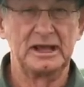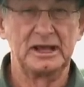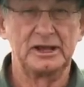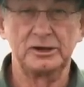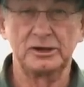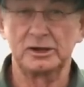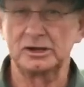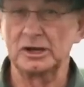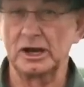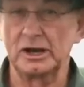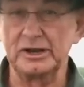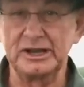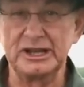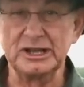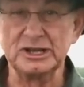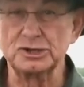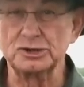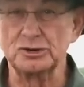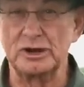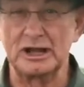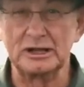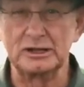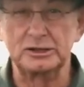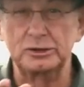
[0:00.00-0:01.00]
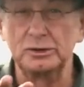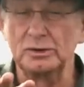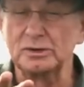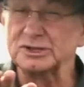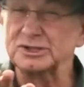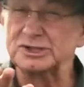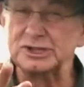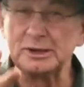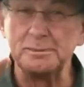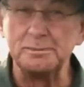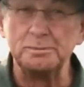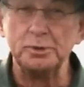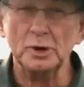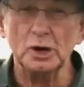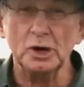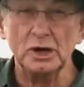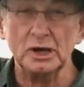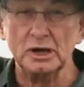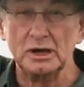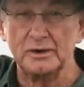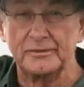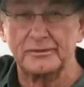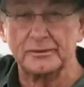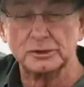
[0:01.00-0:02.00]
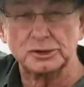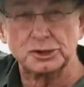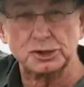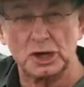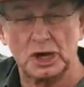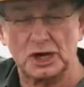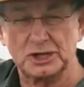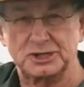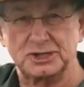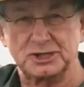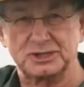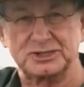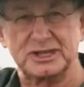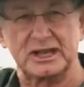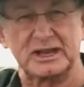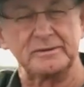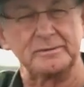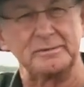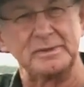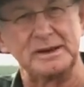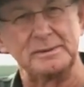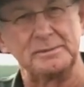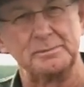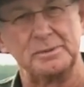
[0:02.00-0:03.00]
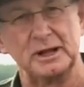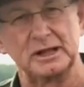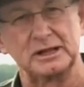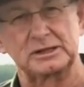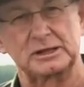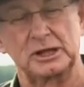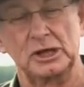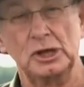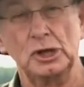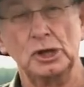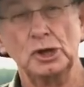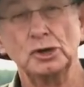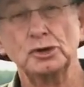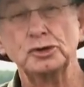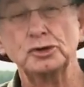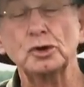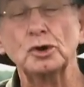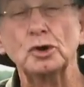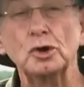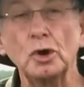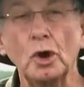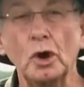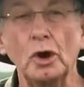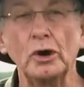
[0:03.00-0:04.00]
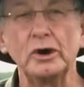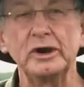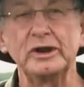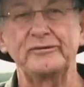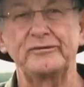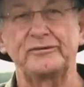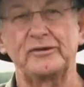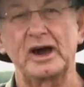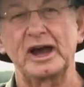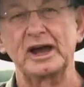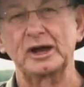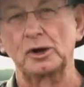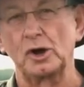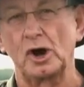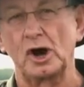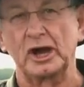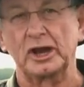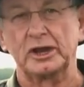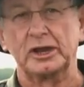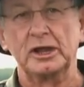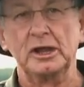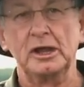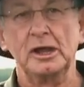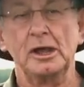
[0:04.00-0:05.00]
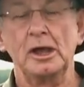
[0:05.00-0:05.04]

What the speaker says: You can go to Israel too and see beautiful churches that have been built to glorify God.